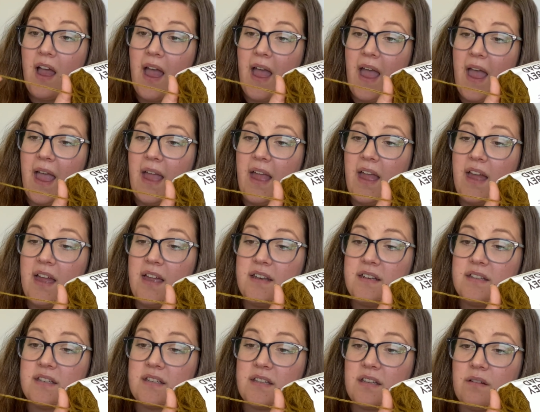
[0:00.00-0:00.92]

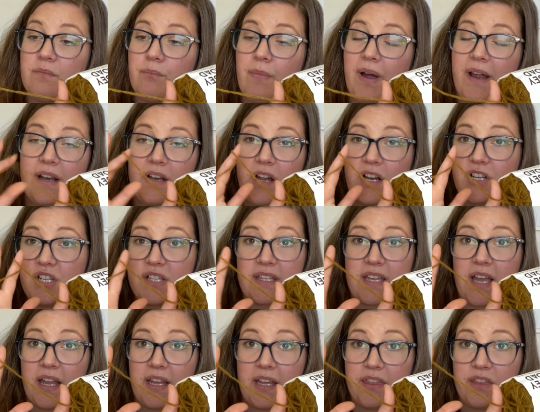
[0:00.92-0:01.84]
and I just
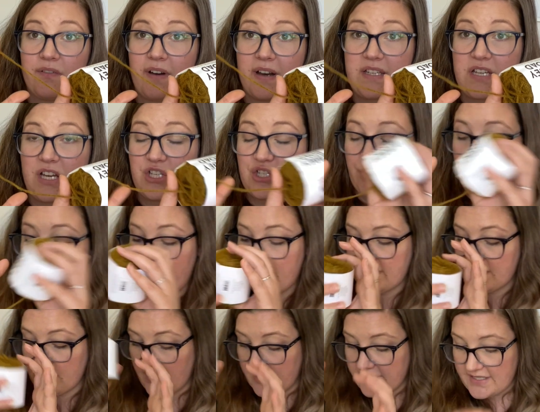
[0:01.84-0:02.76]
can't get the right tension with it.
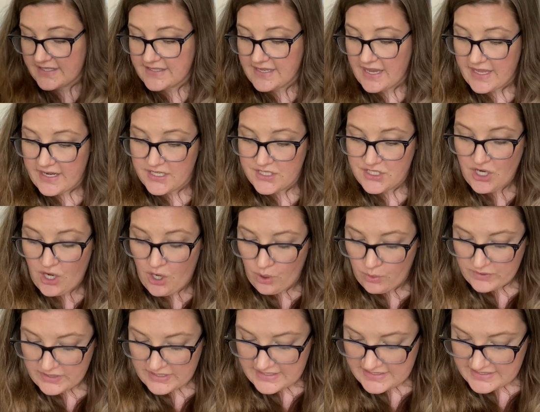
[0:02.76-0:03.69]
So I decided to
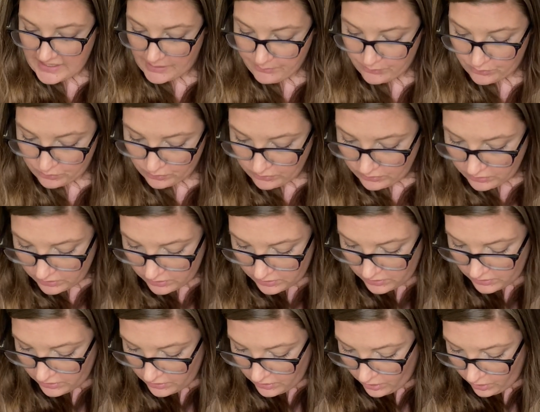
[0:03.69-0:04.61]
hold it double
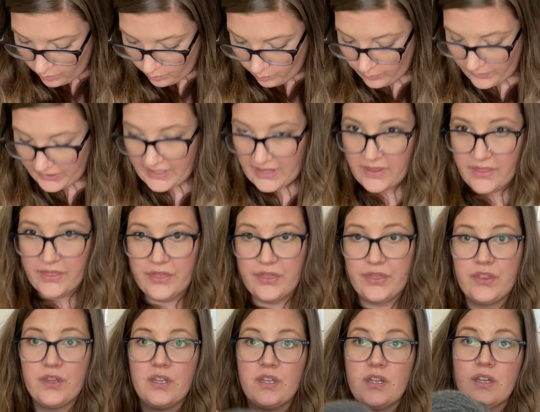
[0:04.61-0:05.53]

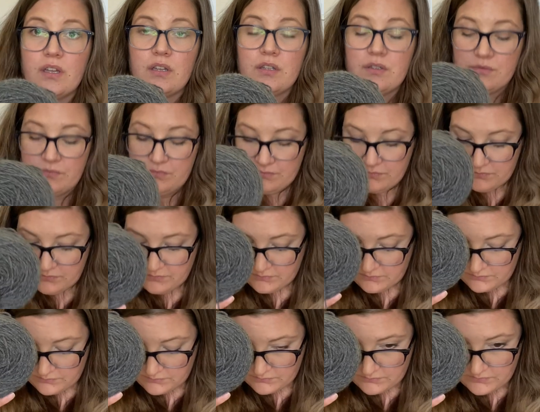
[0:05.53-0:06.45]
with
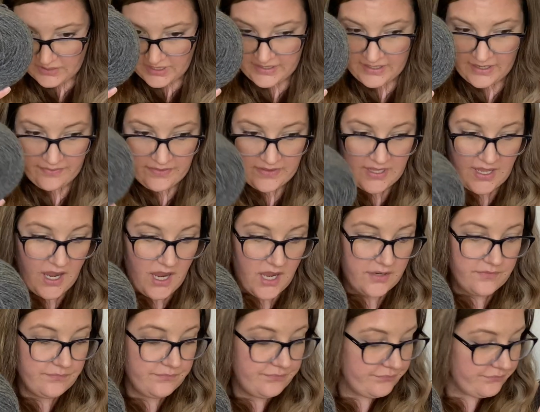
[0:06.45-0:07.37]
another
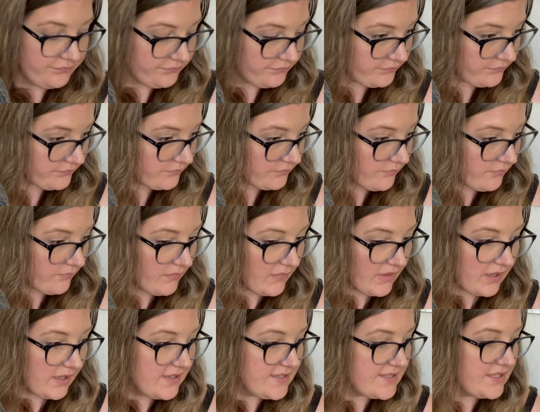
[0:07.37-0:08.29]
yarn.
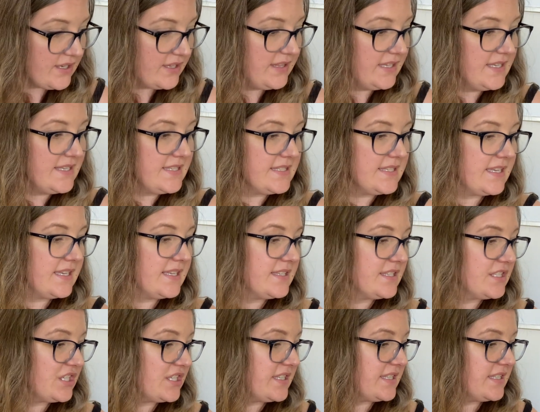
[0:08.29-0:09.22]
So this is
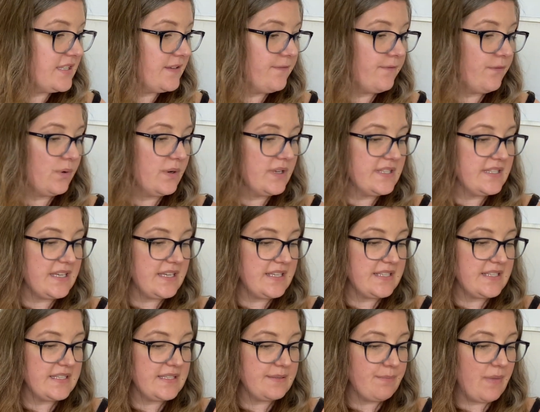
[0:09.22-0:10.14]
just the 4
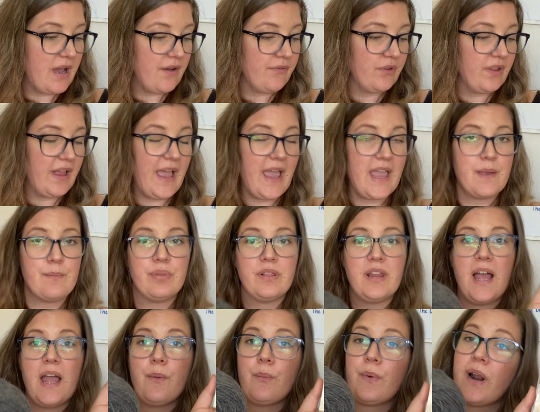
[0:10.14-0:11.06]
Seasons Marvel
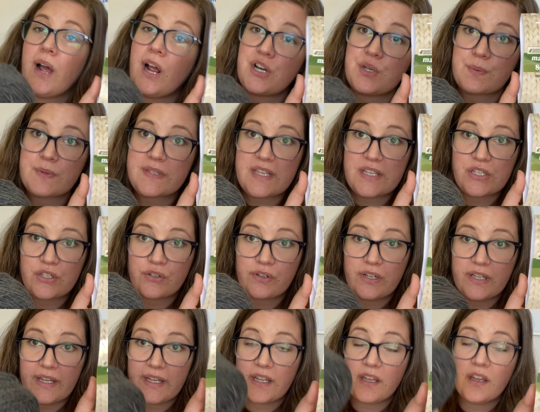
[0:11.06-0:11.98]
8-ply 100%
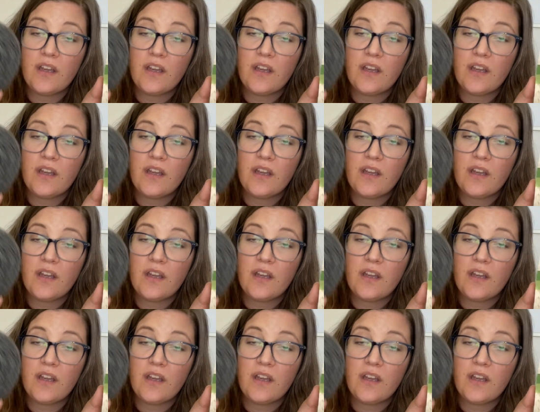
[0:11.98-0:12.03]
acrylic